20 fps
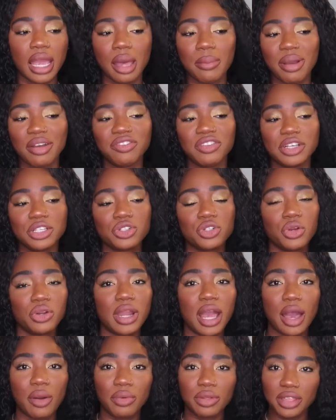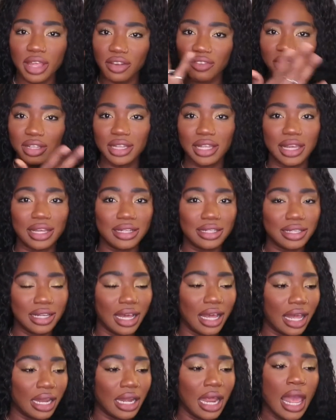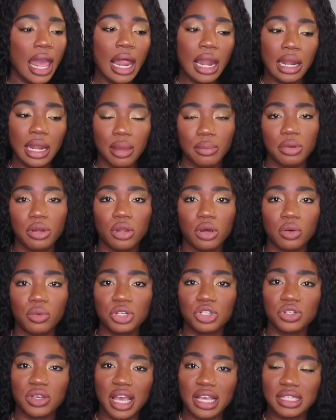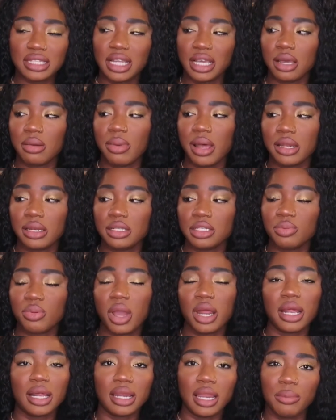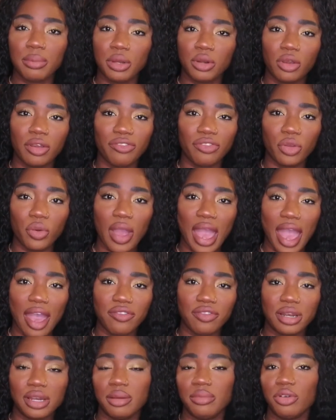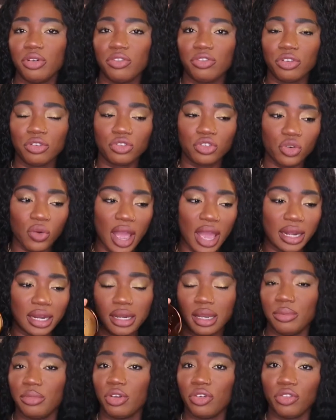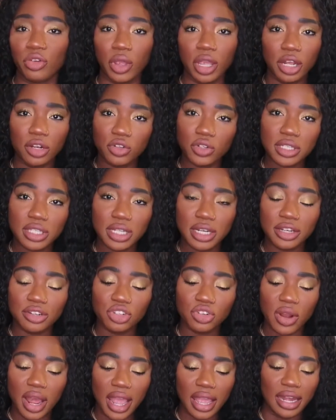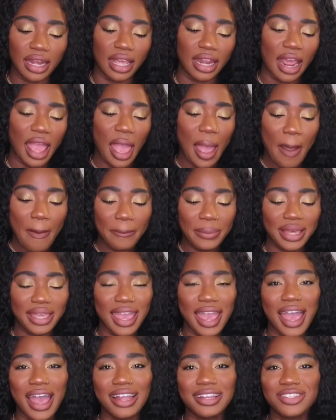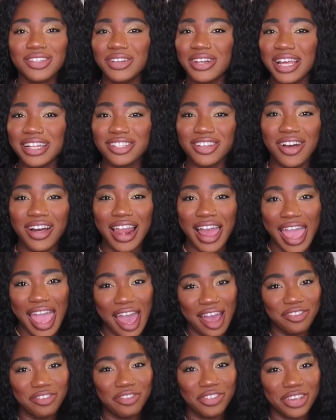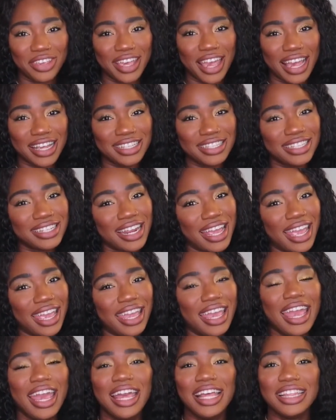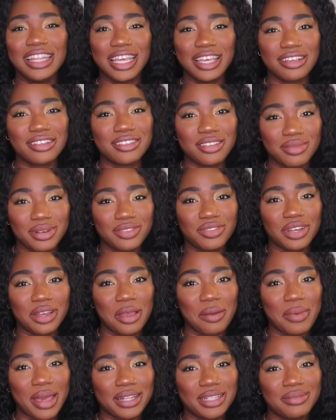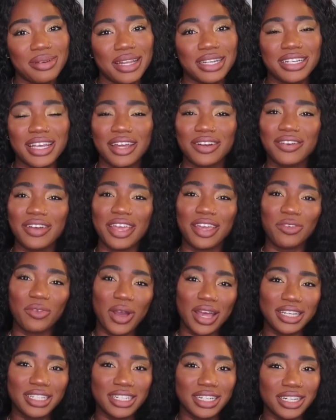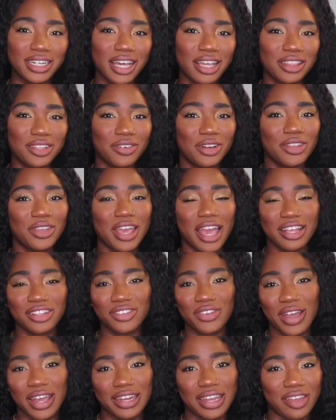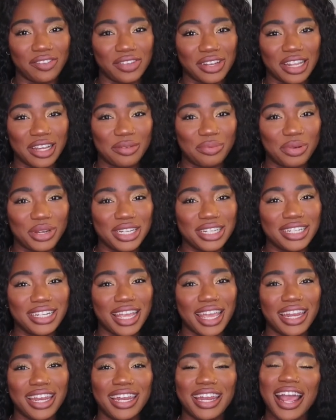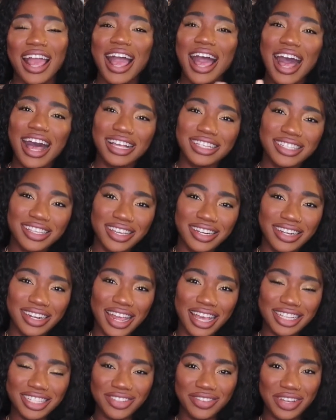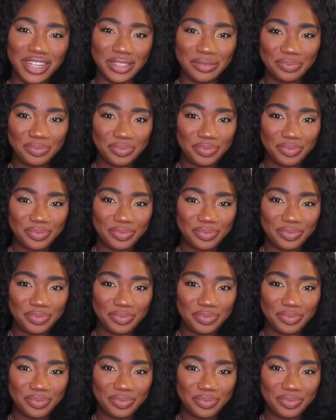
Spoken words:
how my face turned out with everything done. Let me know what you guys think about this product. Let me know if you have it. Let me know if you tried it. Let me know if you're interested in trying it. But yeah, so that's all I have for you guys today. Thank you so much for coming back to my channel and watching another one. You guys know I definitely appreciate it. I'll see you in the next one.